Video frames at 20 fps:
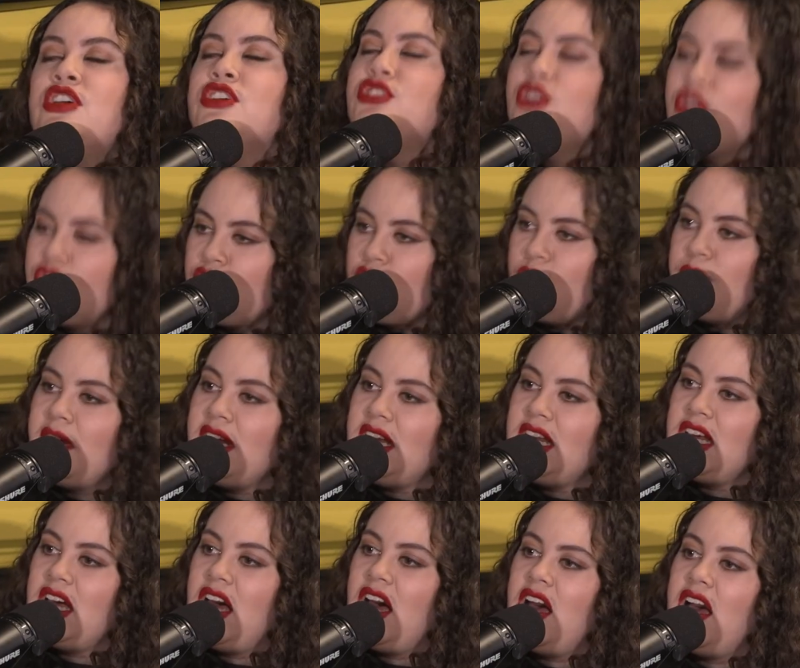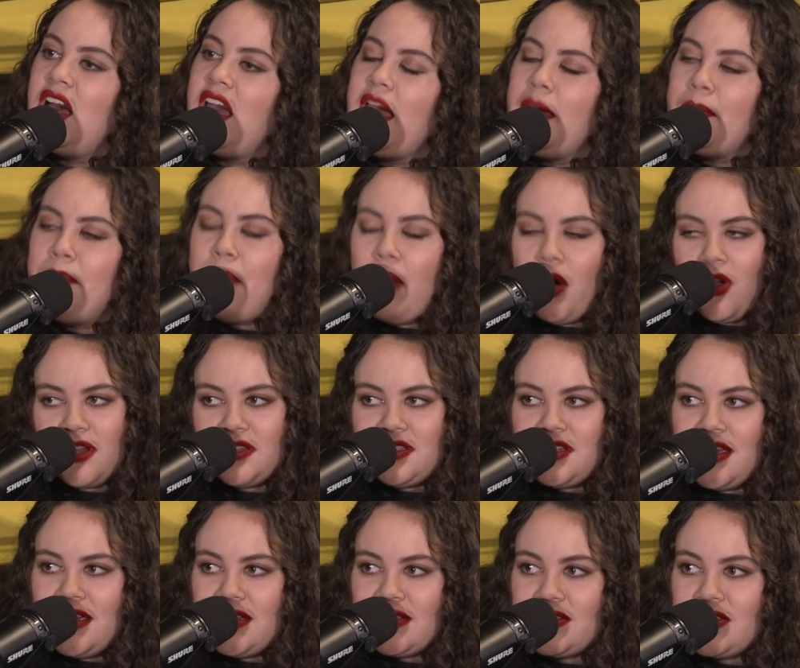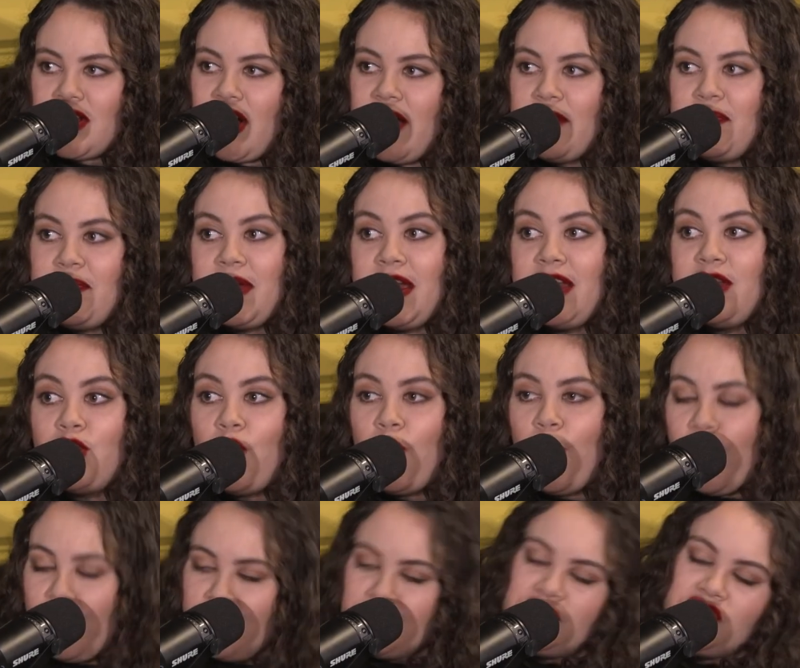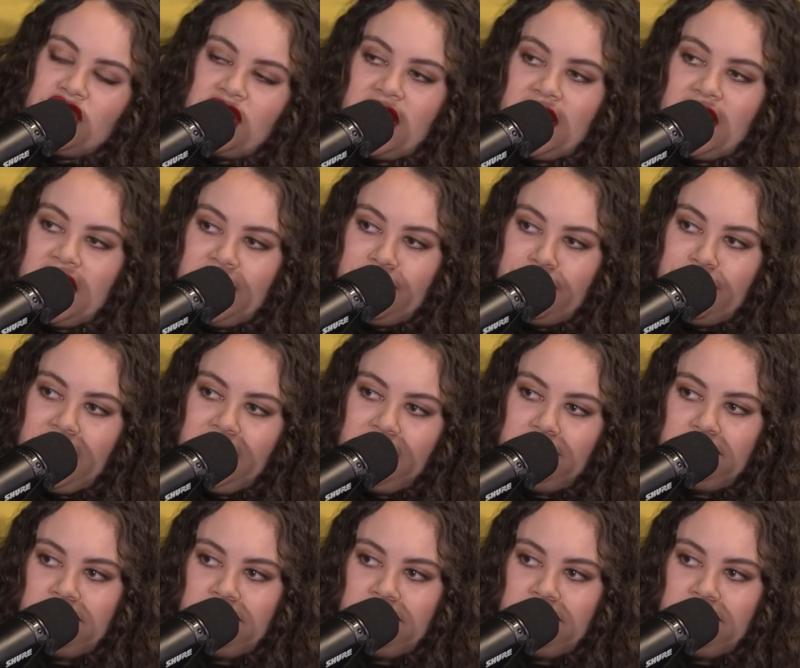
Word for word: social media and politics. I've been your host, Janaye Henry.